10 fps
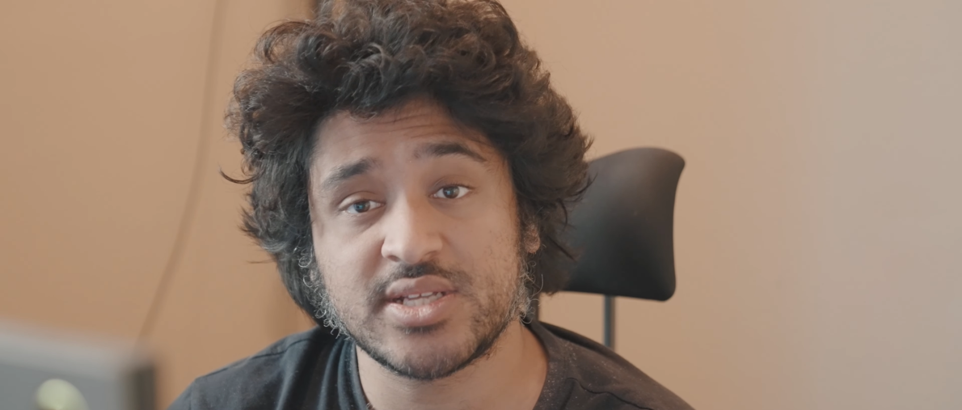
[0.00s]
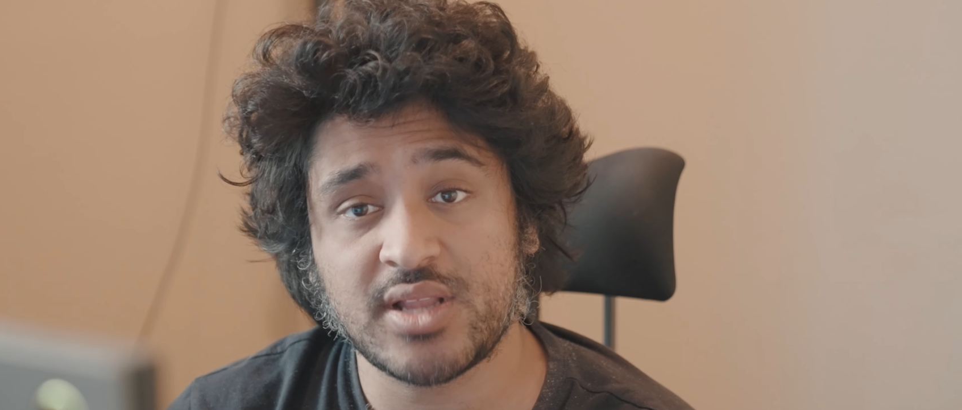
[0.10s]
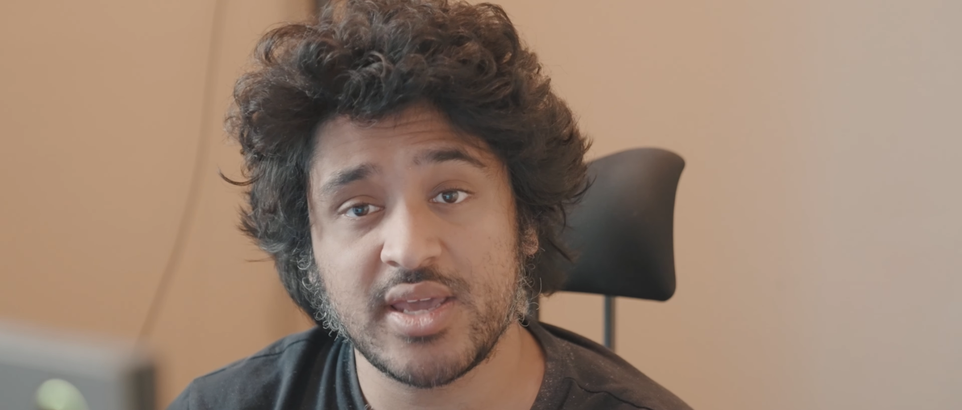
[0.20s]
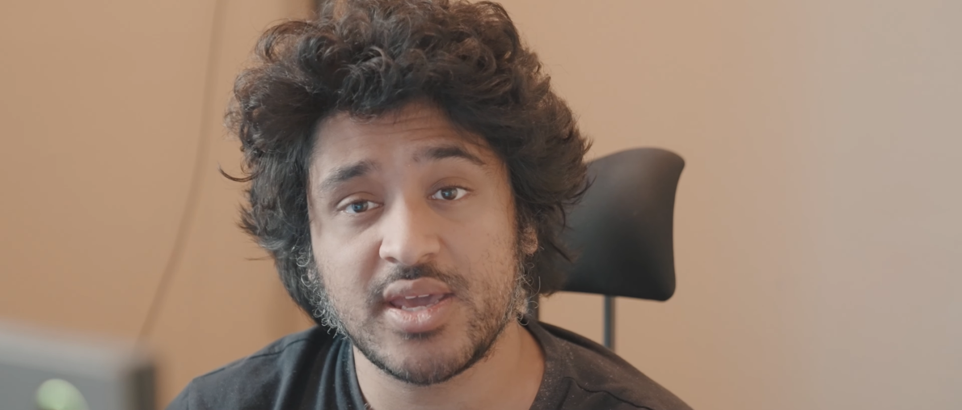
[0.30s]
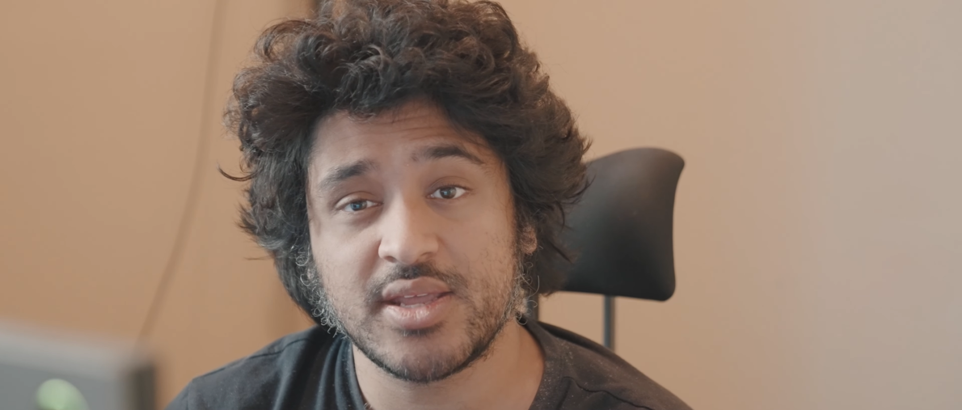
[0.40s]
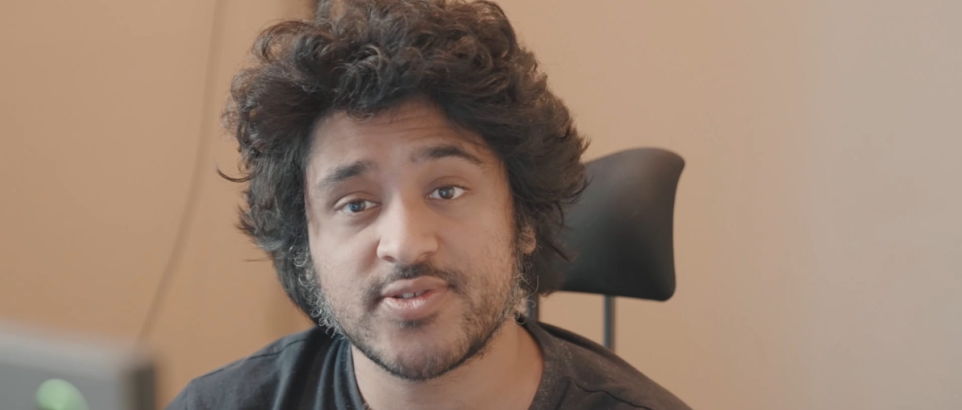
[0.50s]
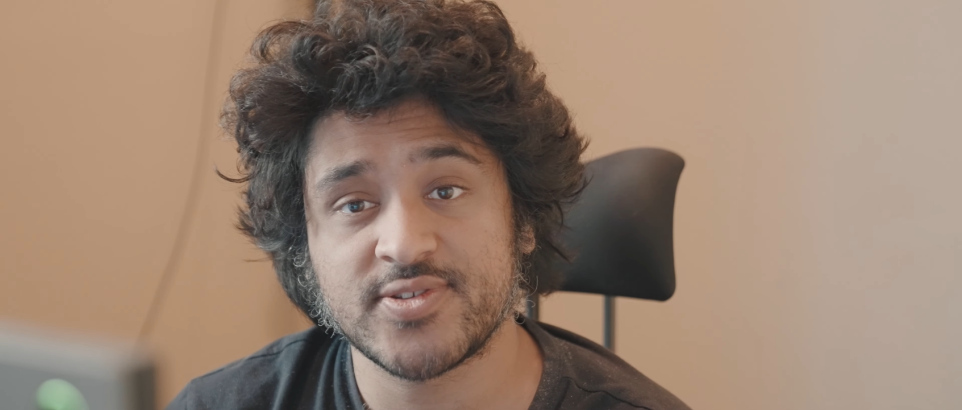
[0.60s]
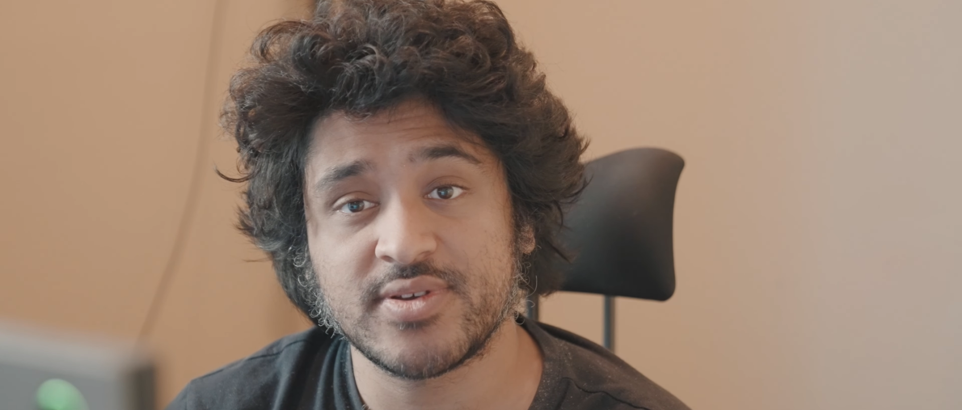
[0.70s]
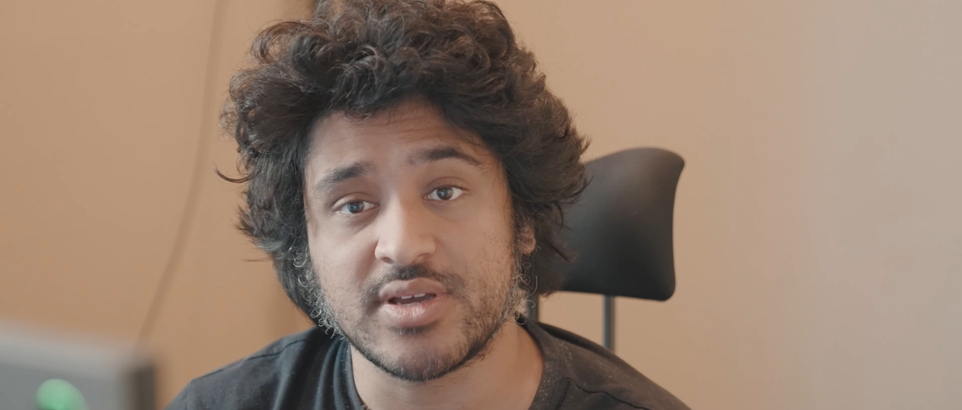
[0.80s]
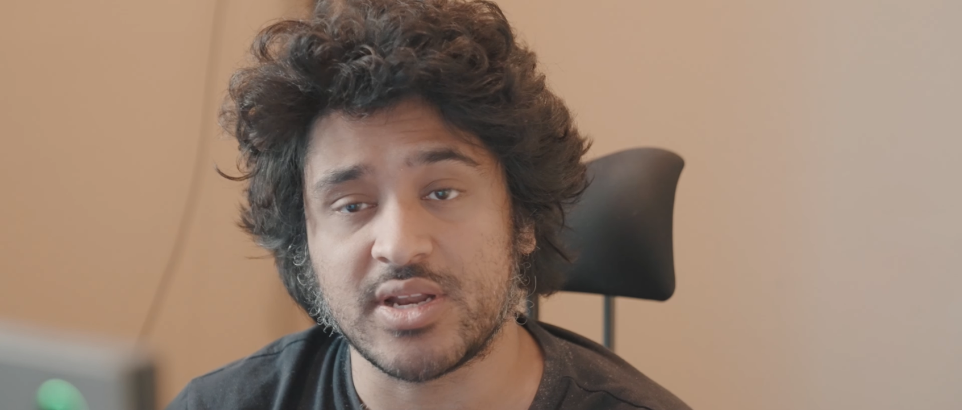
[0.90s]
to like it.
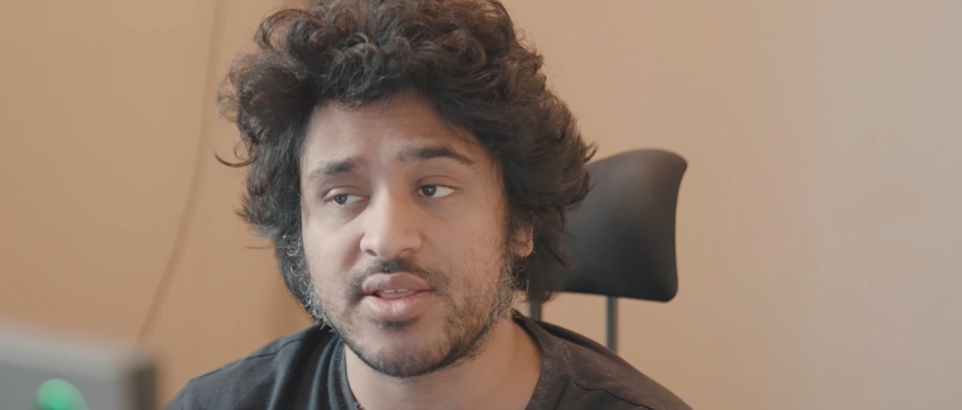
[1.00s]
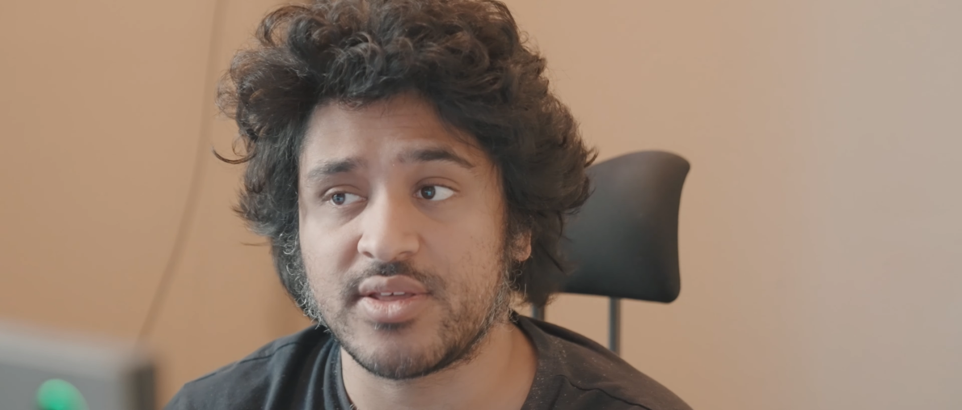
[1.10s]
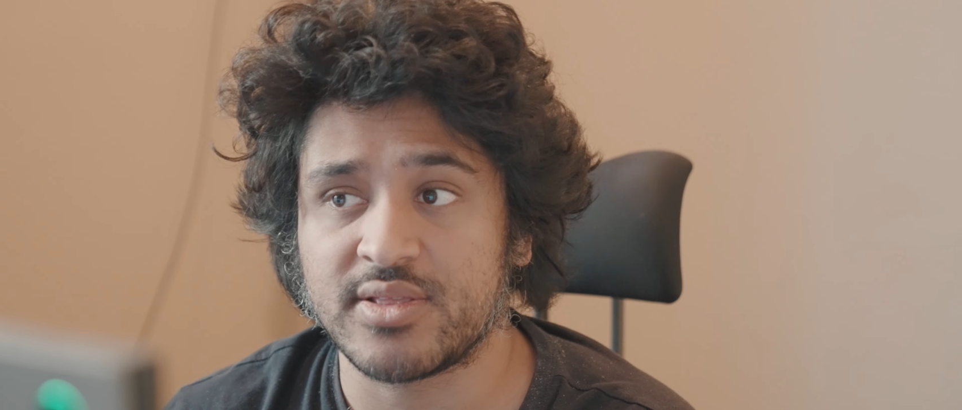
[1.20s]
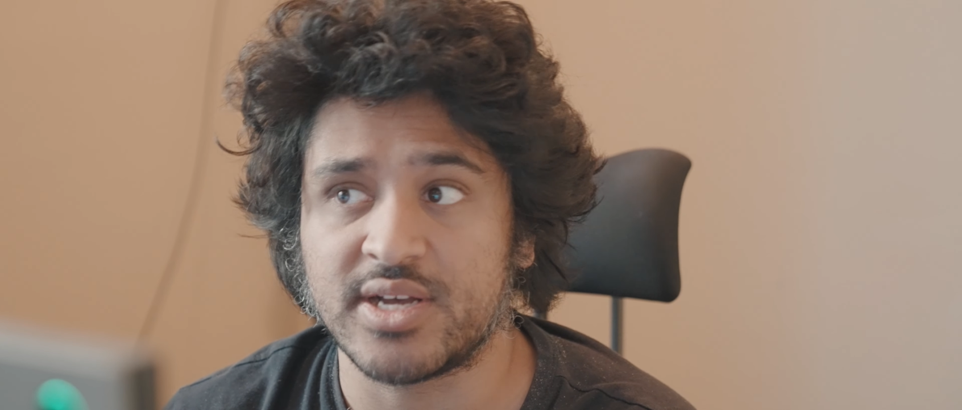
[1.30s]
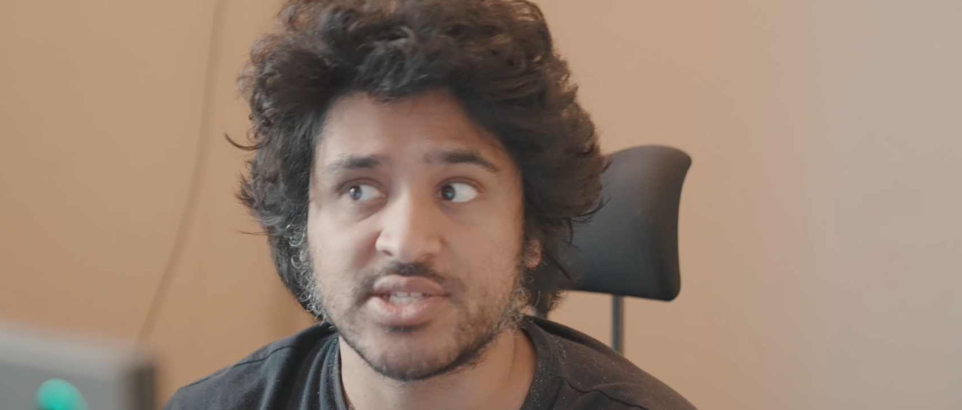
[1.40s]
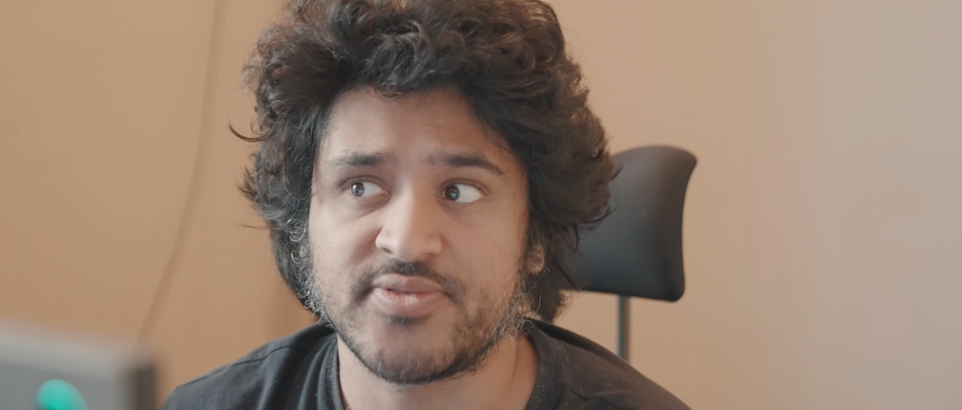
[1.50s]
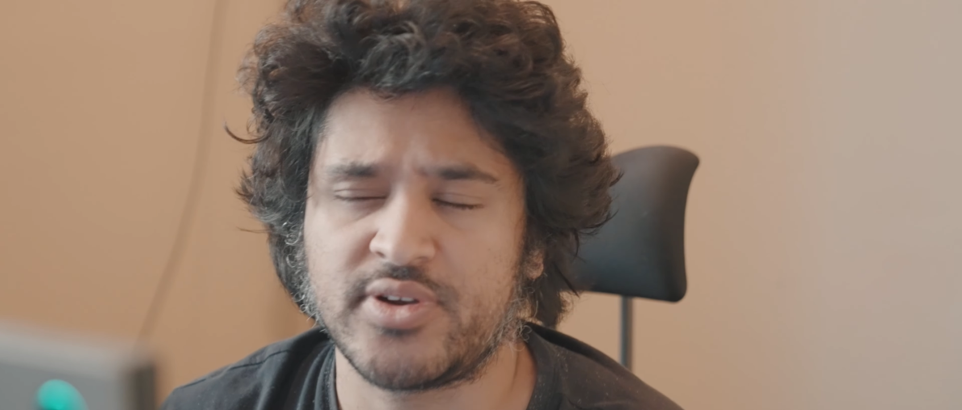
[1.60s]
And I think that's